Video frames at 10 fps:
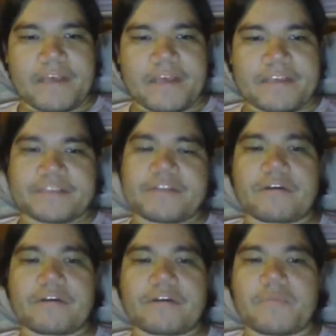
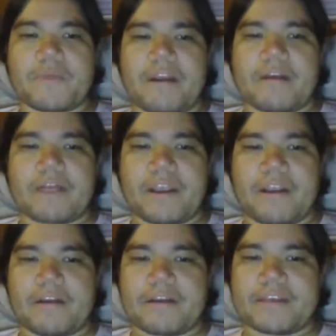historical
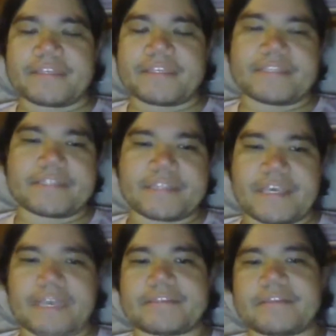parodies and
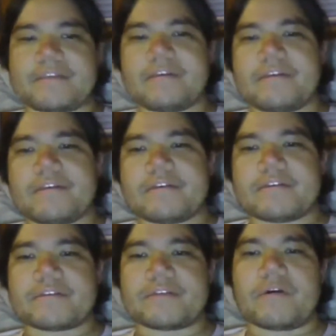skits.
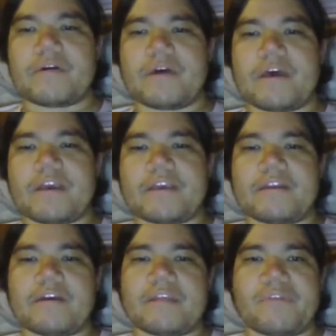
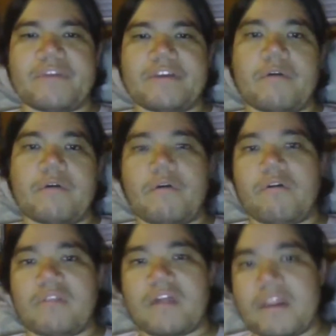So they bring you a whole
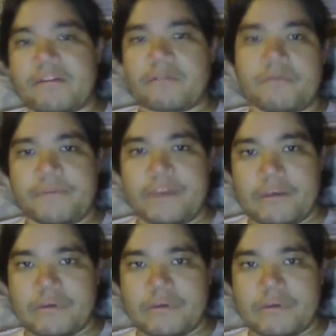lot of cool videos.